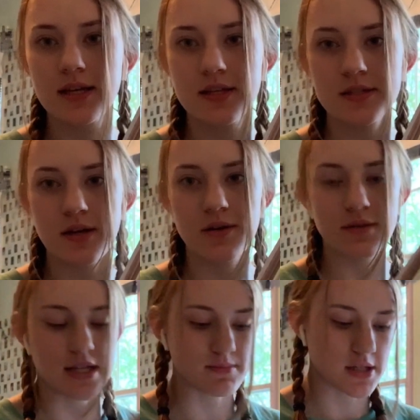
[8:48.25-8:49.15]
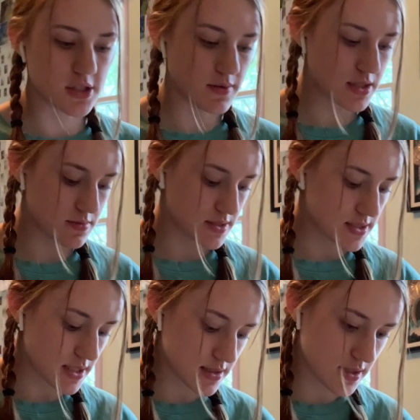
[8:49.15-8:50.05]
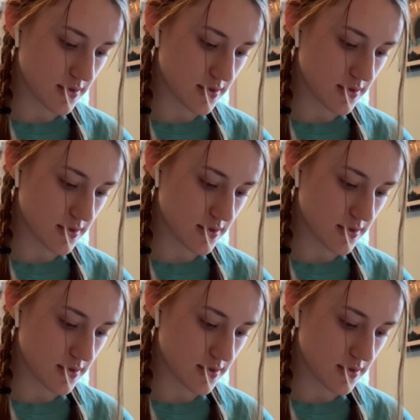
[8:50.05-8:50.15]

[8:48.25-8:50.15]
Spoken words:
So that's my Joann's receipt